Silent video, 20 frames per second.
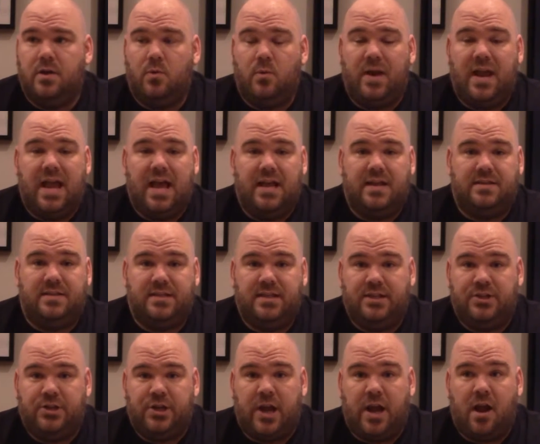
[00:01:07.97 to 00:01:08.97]
We had
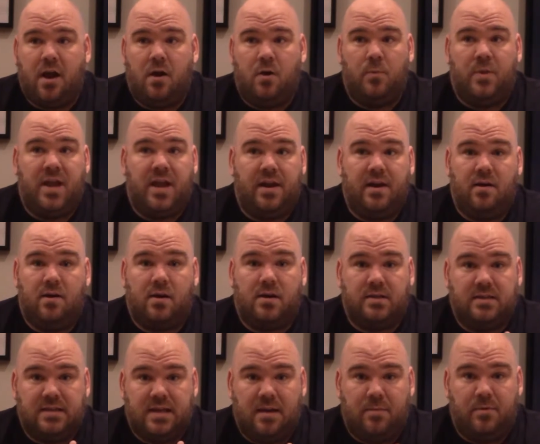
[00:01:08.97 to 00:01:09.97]
CJR, we had Erica
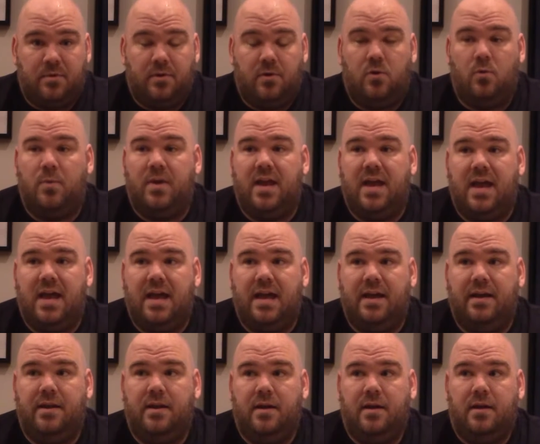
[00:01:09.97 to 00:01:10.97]
Zabado, we
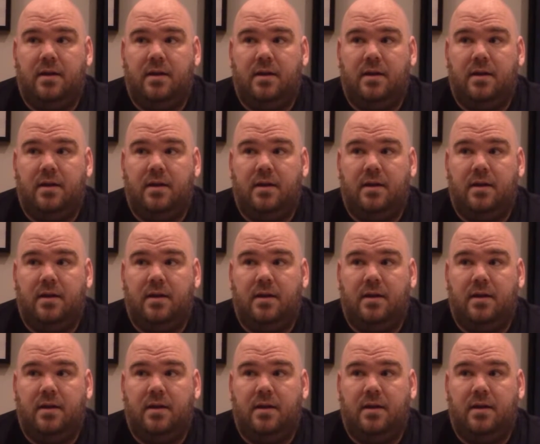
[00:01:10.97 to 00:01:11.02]
had